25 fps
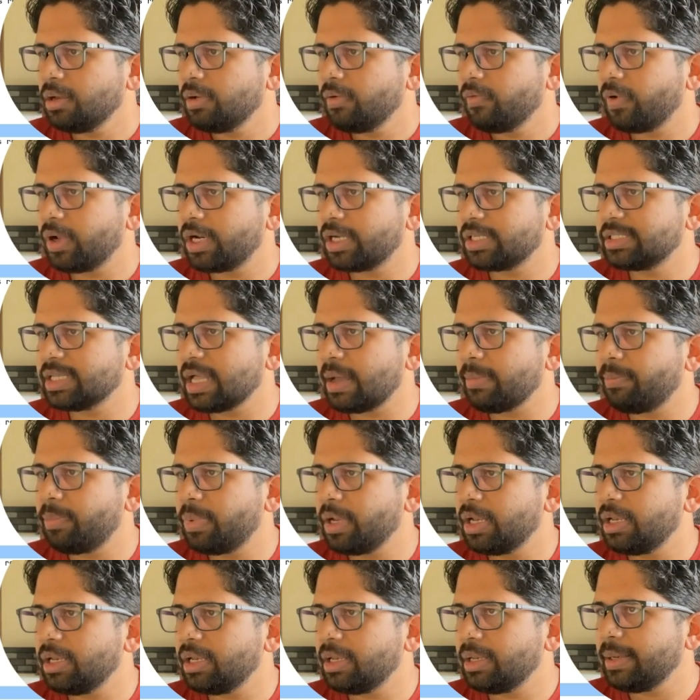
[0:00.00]
For
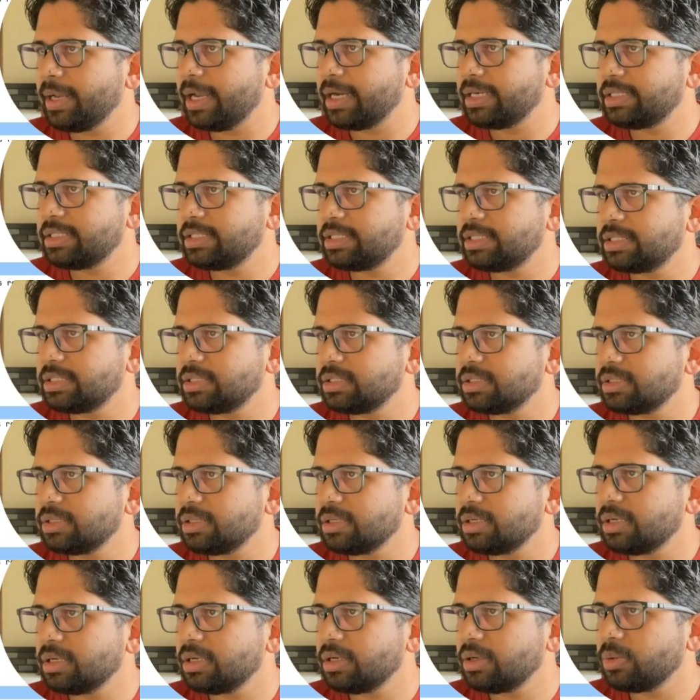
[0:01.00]
example, let's
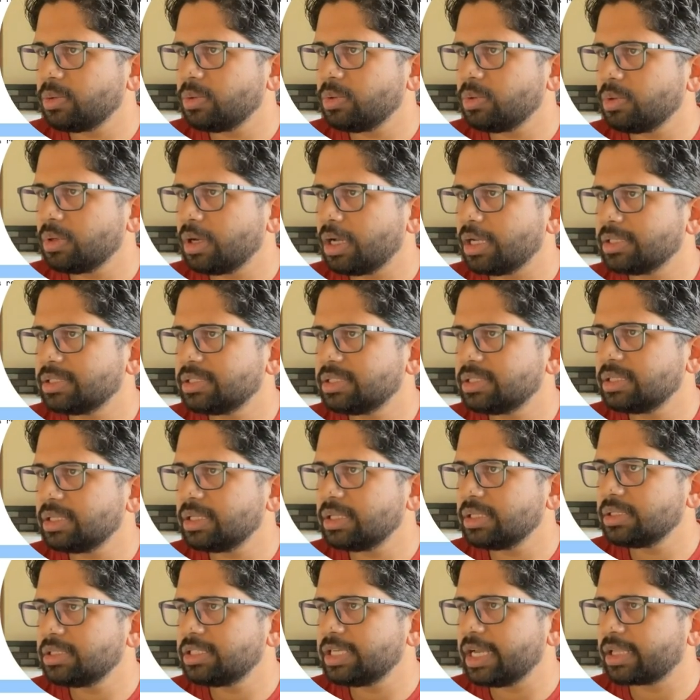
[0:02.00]
do us
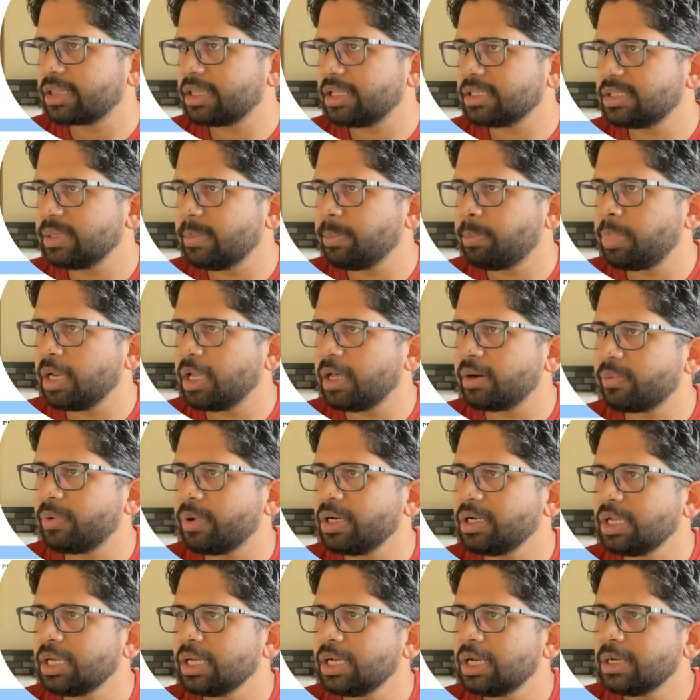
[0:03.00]
check the simpler
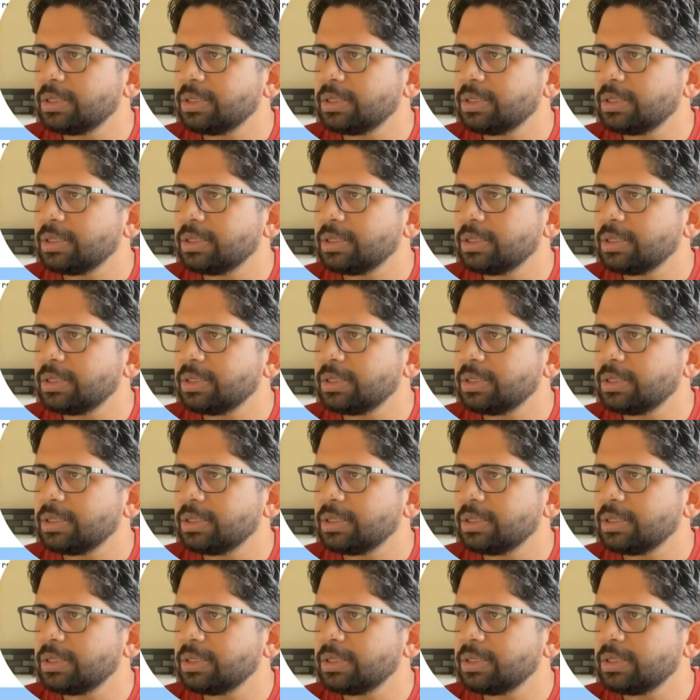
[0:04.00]
one.